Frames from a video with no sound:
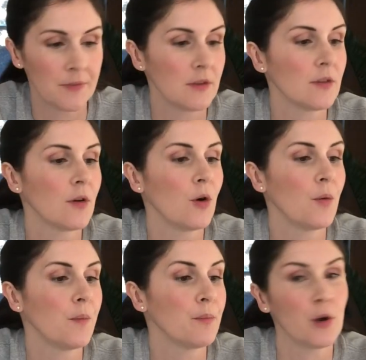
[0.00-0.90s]
So,
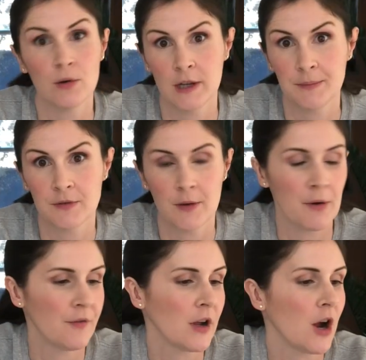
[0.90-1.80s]
pro tips for a
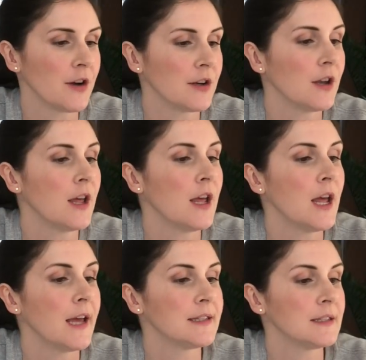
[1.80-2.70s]
perfect garden.
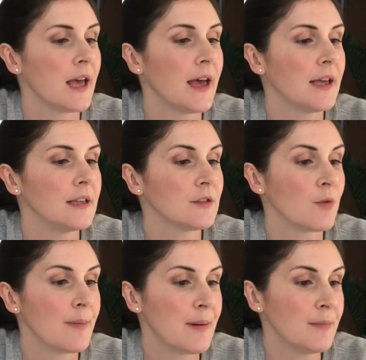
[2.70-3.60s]
It says,
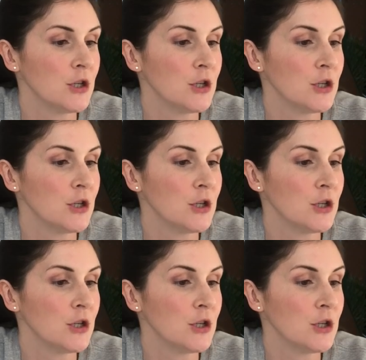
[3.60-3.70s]
remember